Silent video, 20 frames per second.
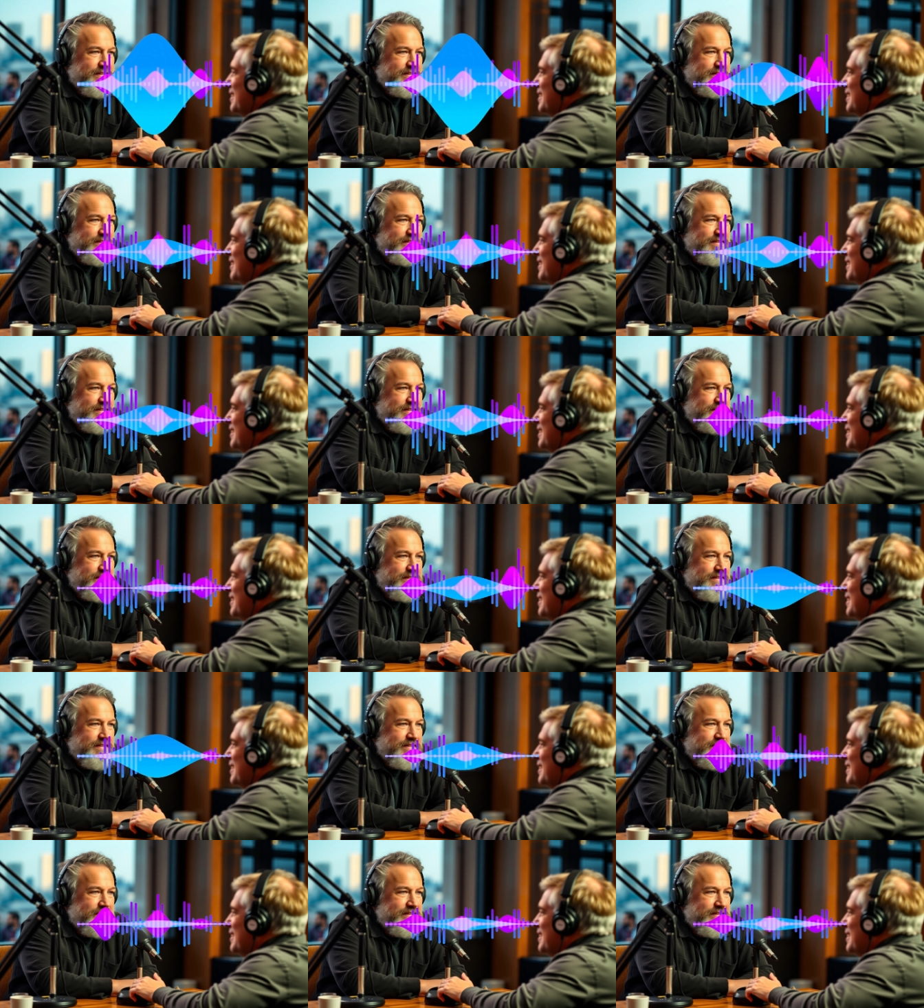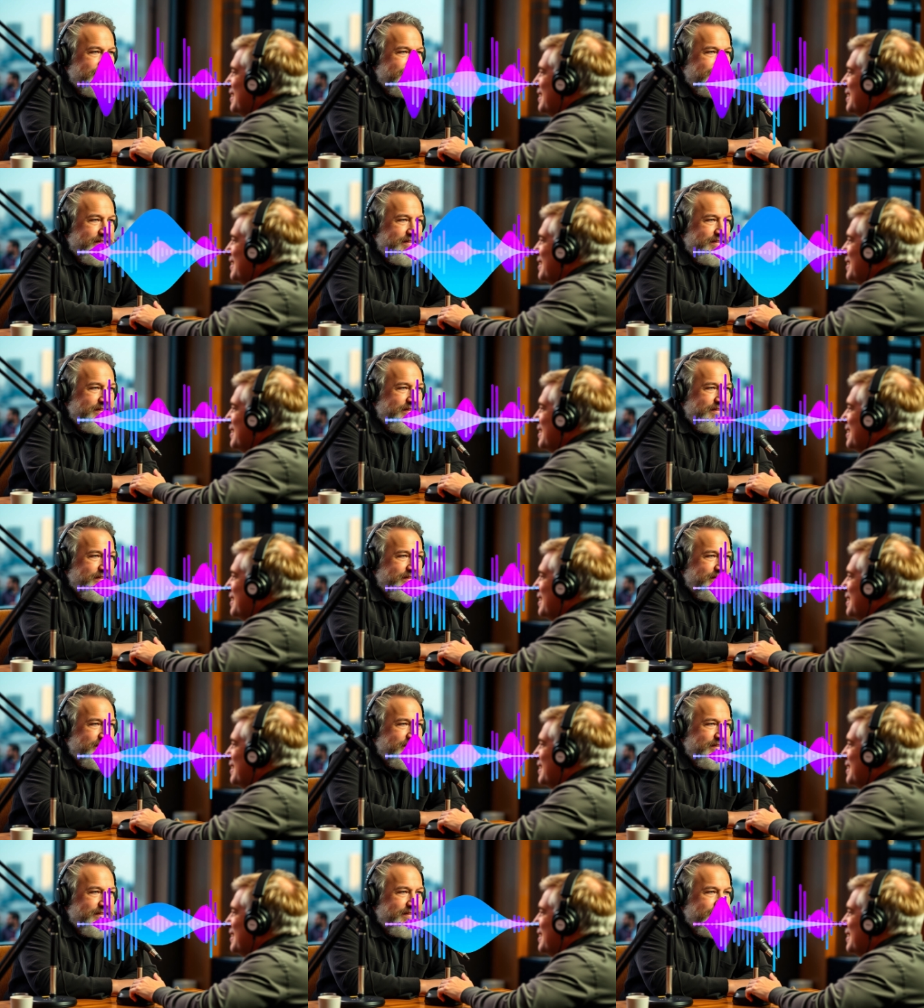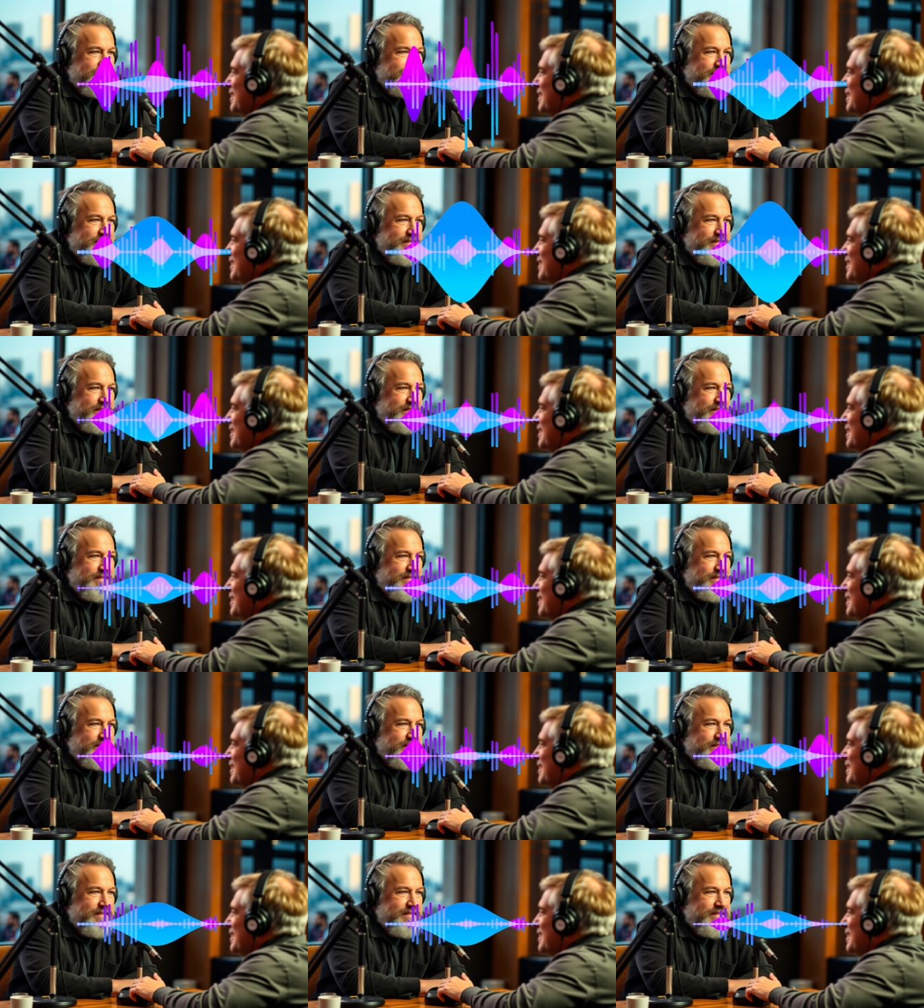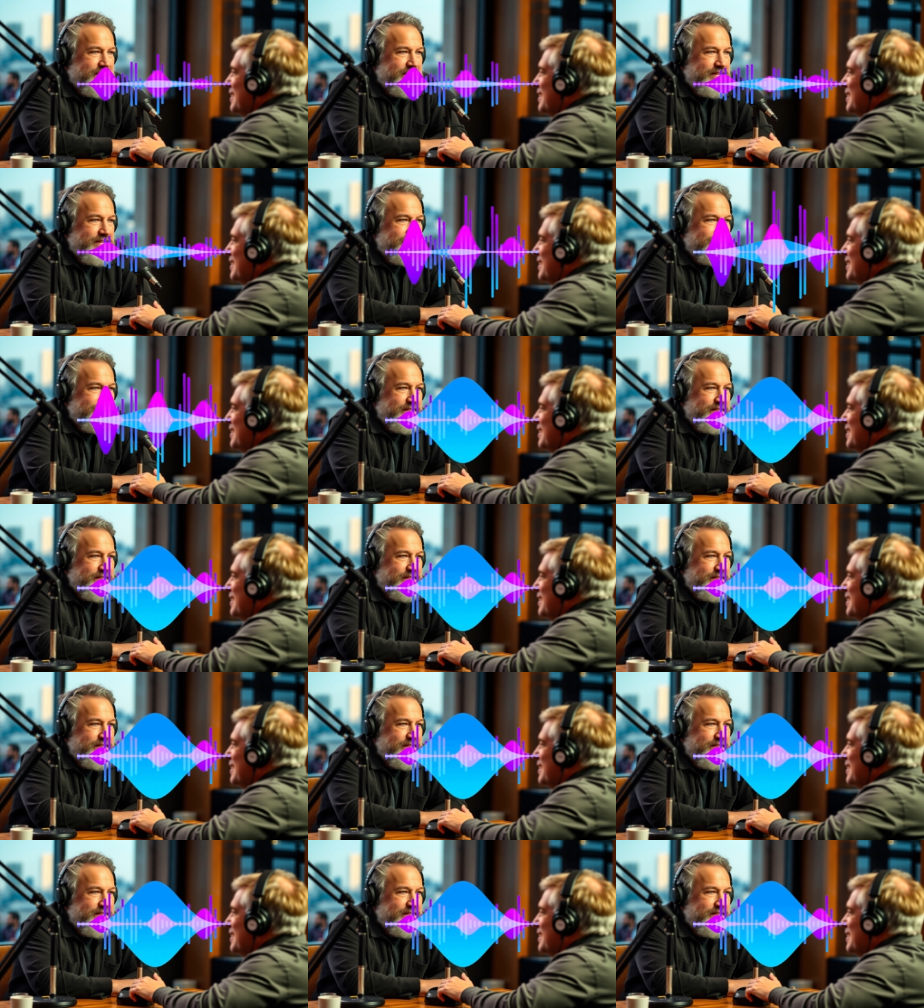Like they talk about the early days of jiu-jitsu